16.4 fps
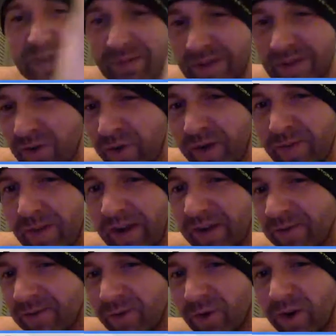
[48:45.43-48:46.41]
be going
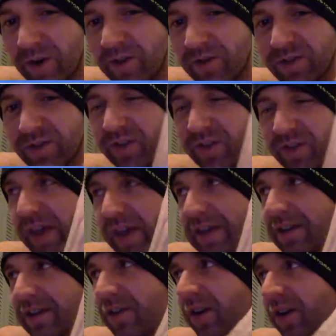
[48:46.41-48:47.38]
back and forth
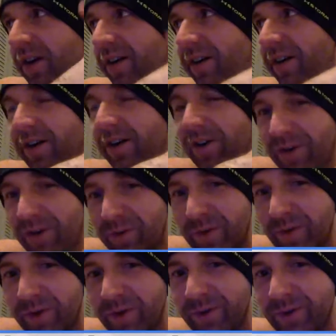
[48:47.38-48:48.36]

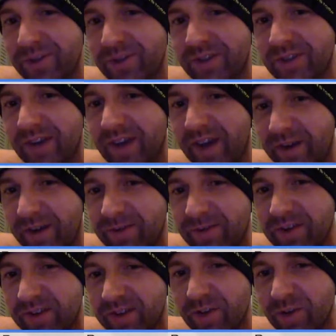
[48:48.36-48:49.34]
almost
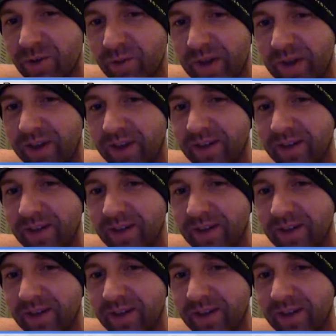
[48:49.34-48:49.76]
every single week.